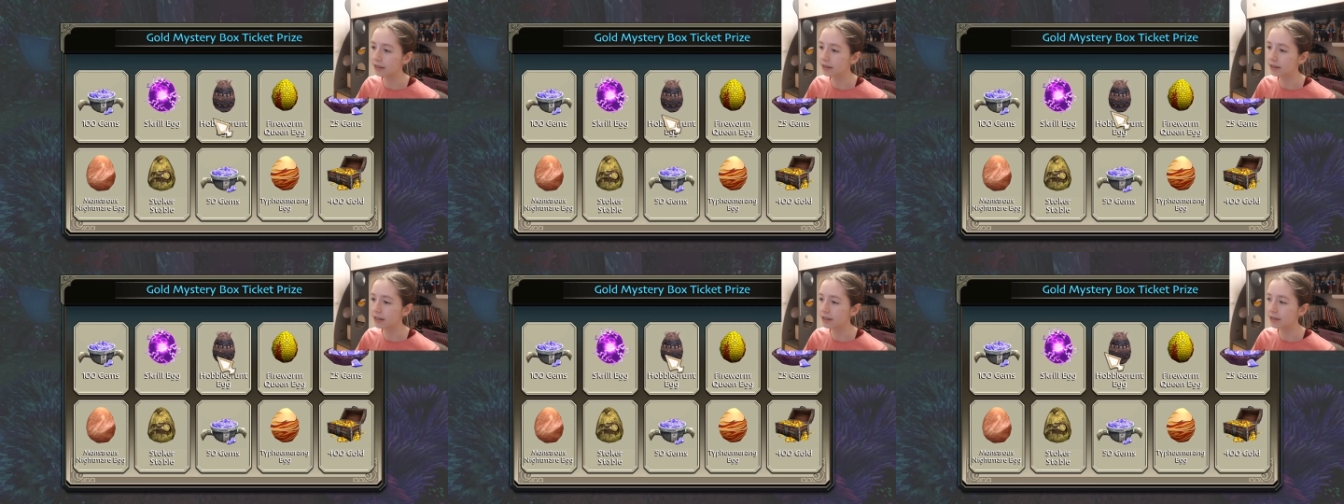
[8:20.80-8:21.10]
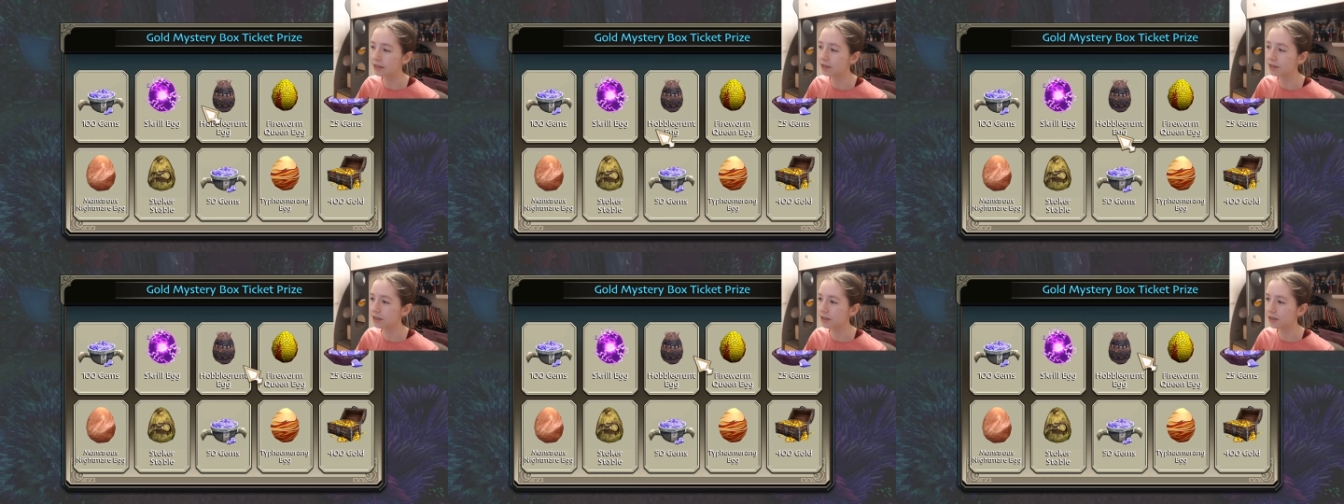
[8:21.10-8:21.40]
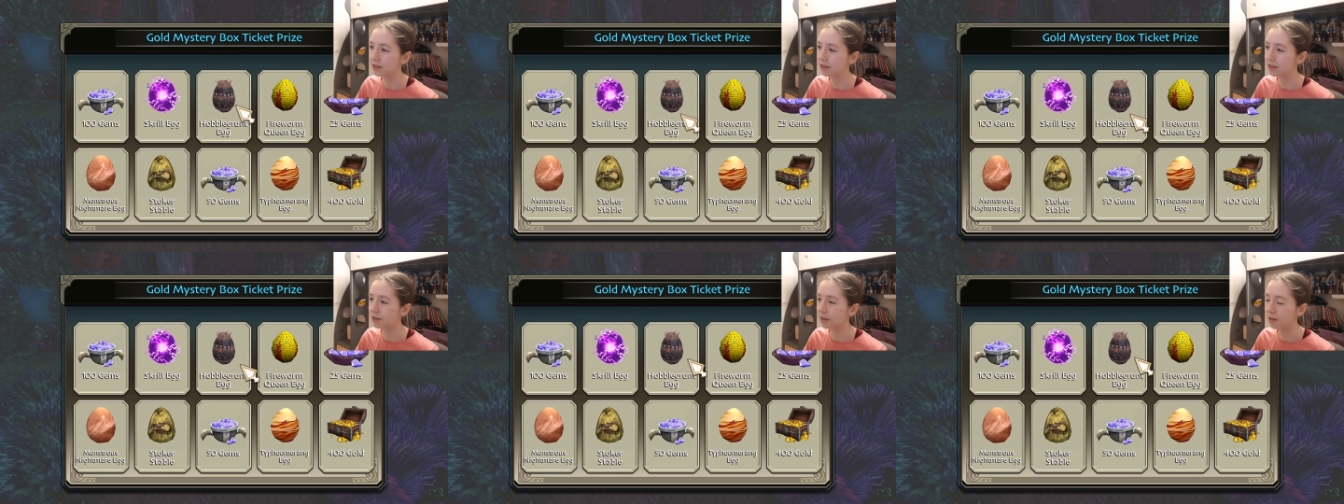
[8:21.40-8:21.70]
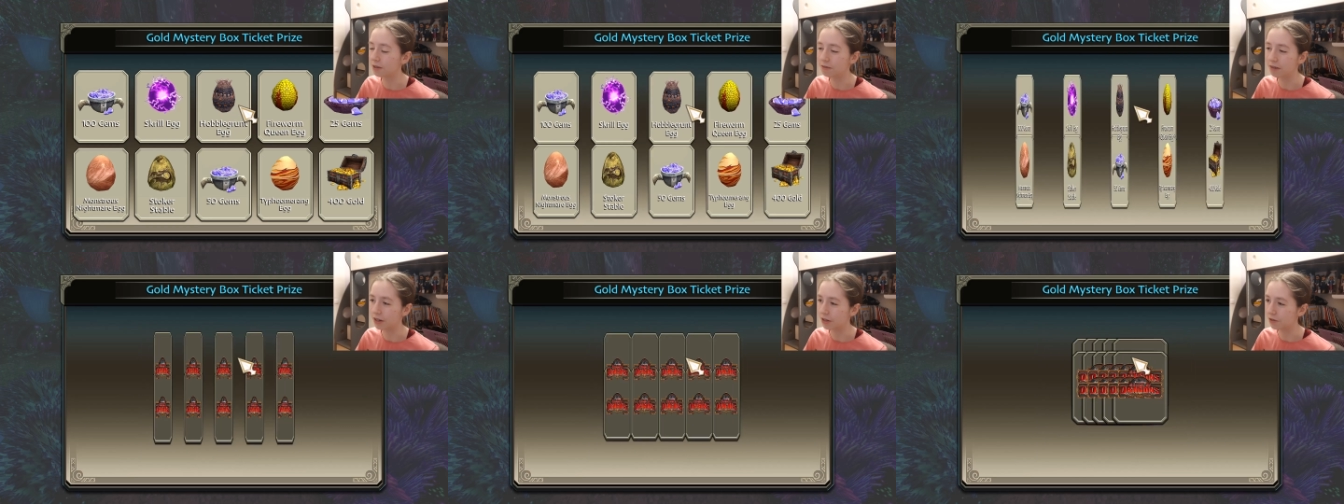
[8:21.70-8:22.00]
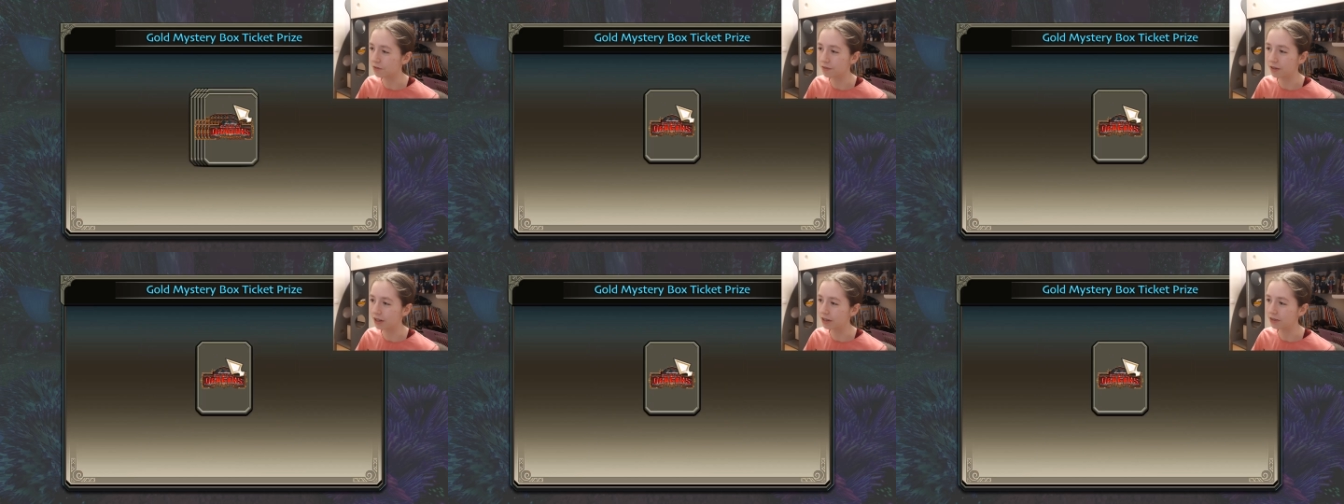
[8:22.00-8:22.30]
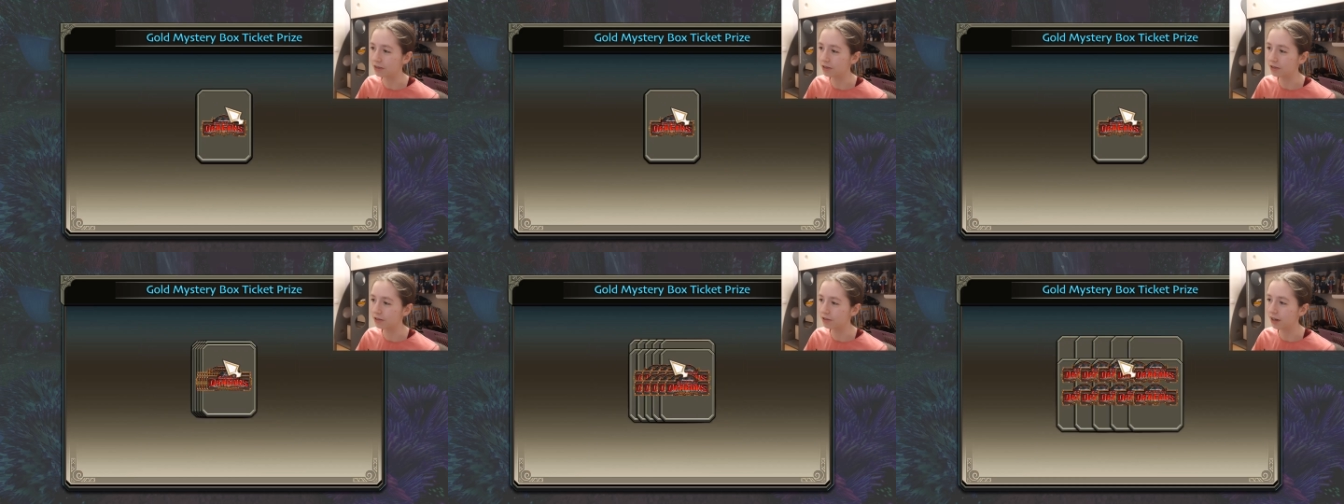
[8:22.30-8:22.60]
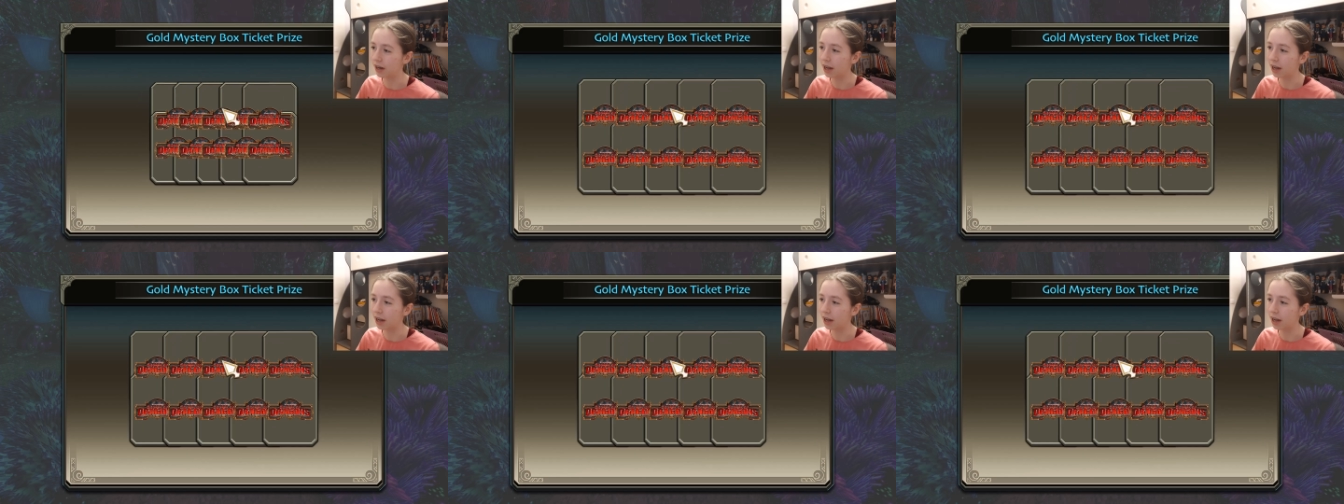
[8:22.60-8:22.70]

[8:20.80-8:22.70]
it, this is just so much fun to do.